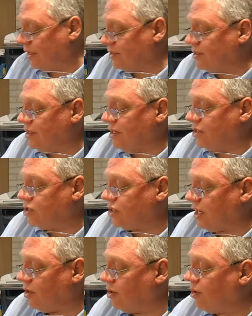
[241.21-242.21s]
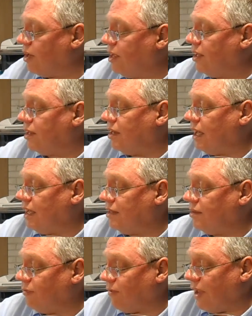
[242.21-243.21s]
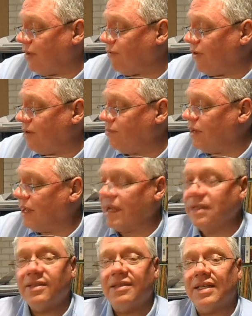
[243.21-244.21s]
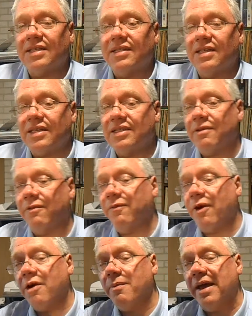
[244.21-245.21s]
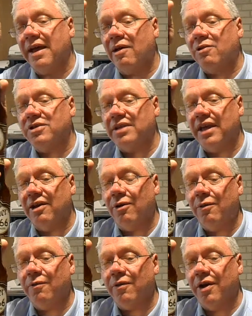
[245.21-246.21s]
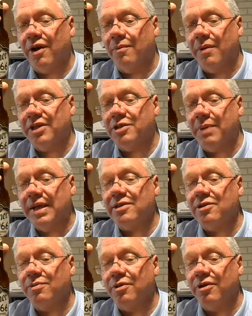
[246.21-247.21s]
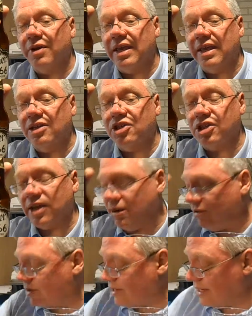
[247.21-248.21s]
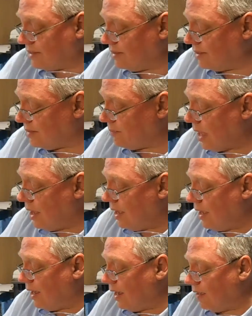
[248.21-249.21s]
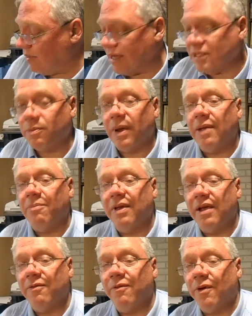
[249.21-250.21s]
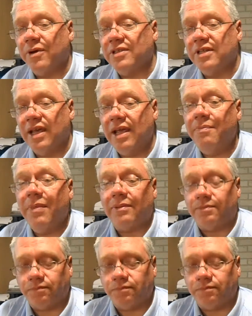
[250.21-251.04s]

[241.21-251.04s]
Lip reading: It's the Shiner FM 966 Farmhouse Ale from Spoetzel Brewing in Shiner, Texas, and that's my pick for today.